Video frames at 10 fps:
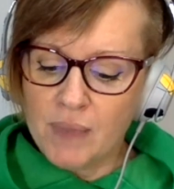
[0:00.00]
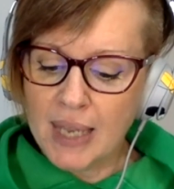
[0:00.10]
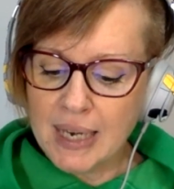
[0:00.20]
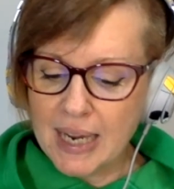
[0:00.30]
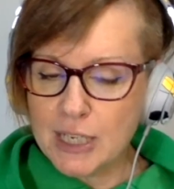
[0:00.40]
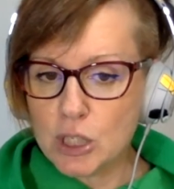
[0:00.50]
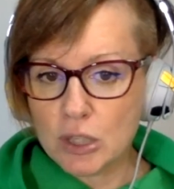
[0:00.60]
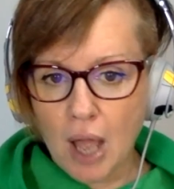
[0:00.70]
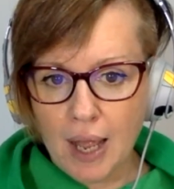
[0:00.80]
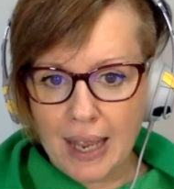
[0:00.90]
And each
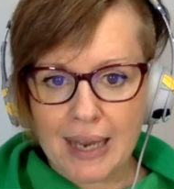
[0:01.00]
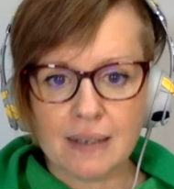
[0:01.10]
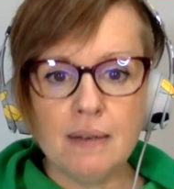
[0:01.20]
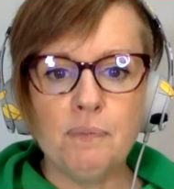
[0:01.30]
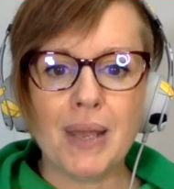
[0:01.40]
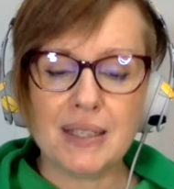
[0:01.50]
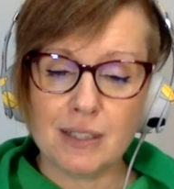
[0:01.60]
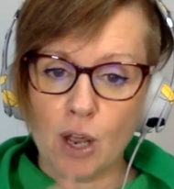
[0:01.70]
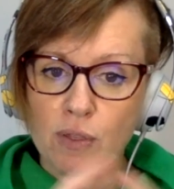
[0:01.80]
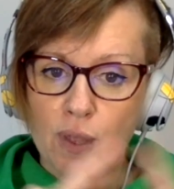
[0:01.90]
line,
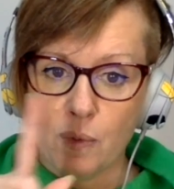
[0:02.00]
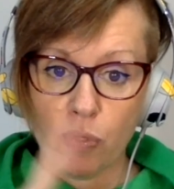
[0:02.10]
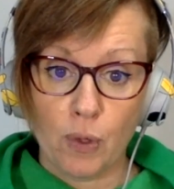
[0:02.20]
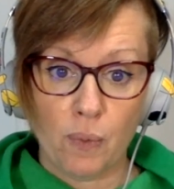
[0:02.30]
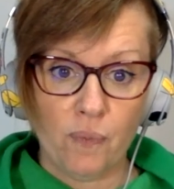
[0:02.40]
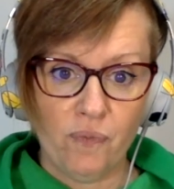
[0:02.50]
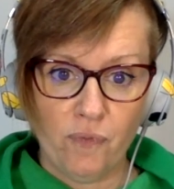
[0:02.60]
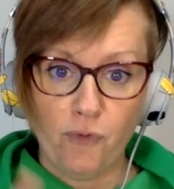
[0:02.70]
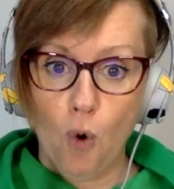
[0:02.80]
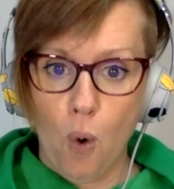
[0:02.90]
based on the
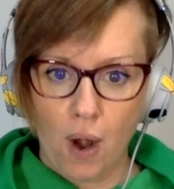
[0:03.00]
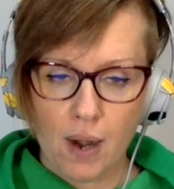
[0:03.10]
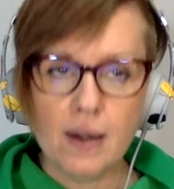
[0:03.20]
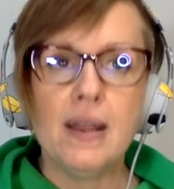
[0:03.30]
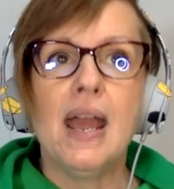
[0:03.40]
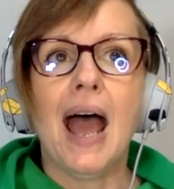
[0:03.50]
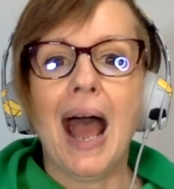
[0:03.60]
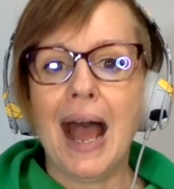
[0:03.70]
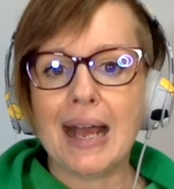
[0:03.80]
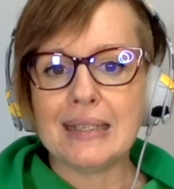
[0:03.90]
4,
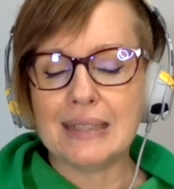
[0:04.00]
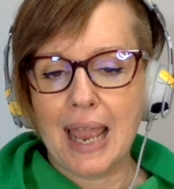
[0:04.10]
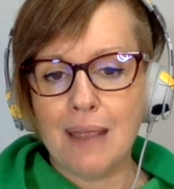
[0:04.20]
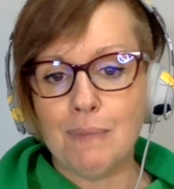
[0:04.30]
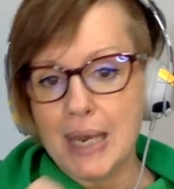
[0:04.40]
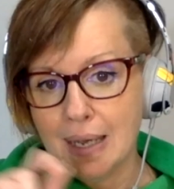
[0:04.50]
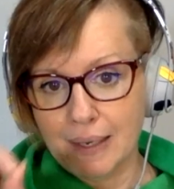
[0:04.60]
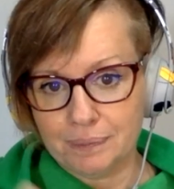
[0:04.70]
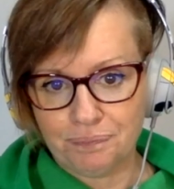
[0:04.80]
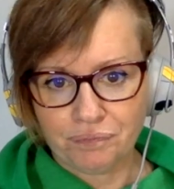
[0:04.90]
has a
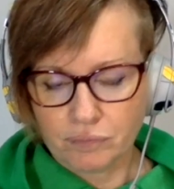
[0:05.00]
meaning.